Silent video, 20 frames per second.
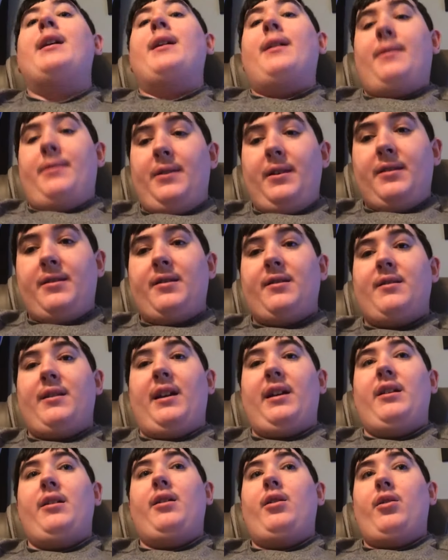This is
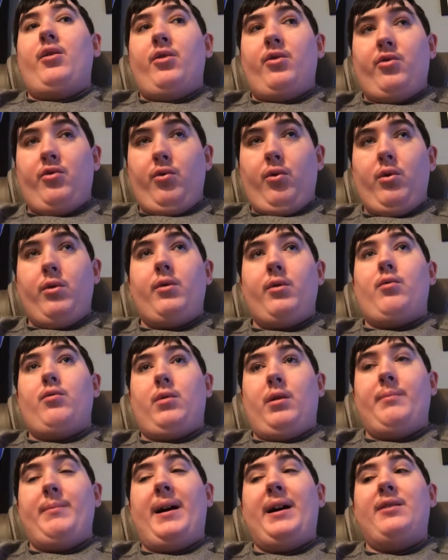a short
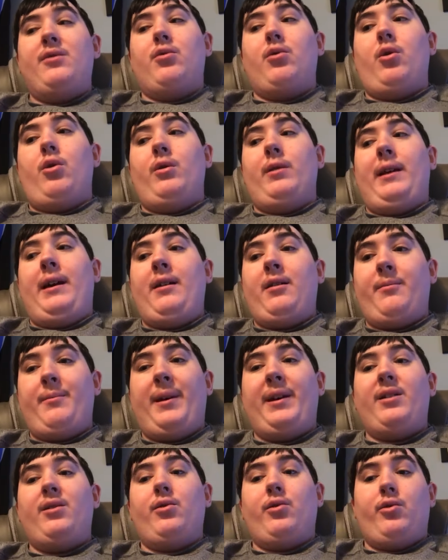reminder on how to
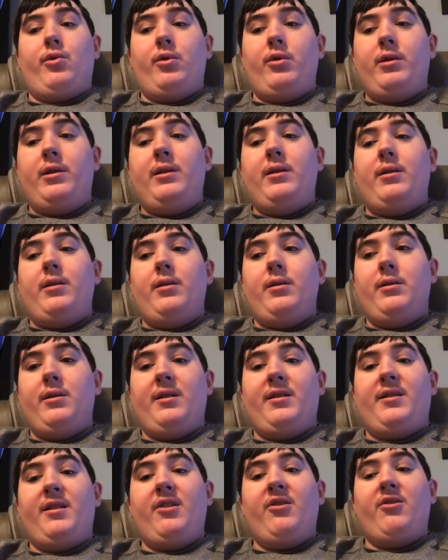make good
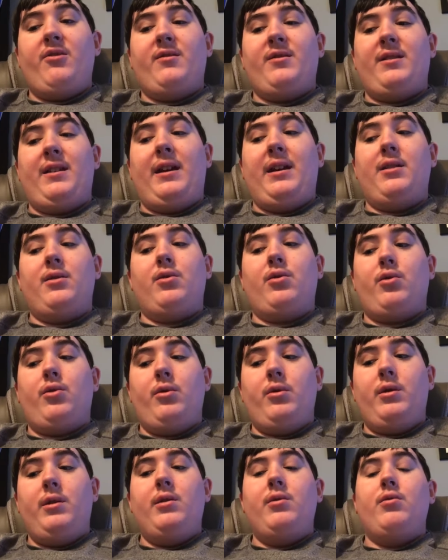decisions and
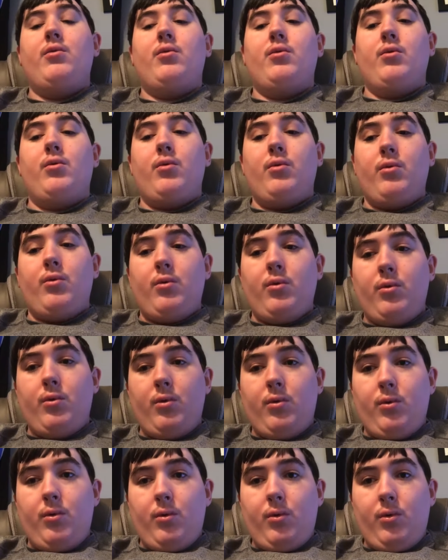good
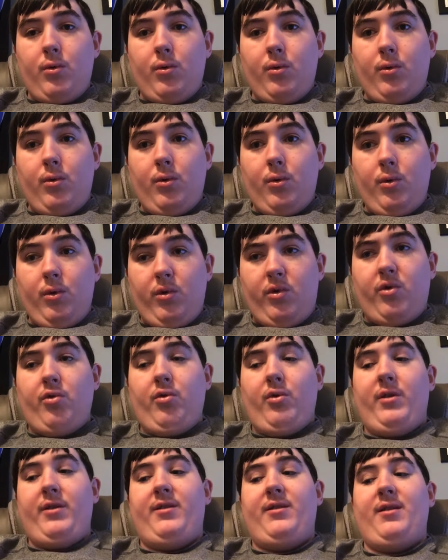and
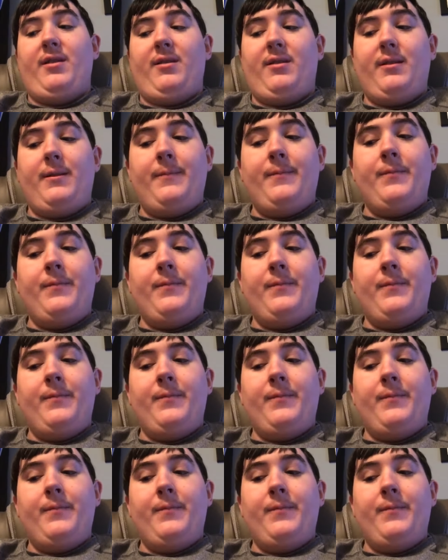choices.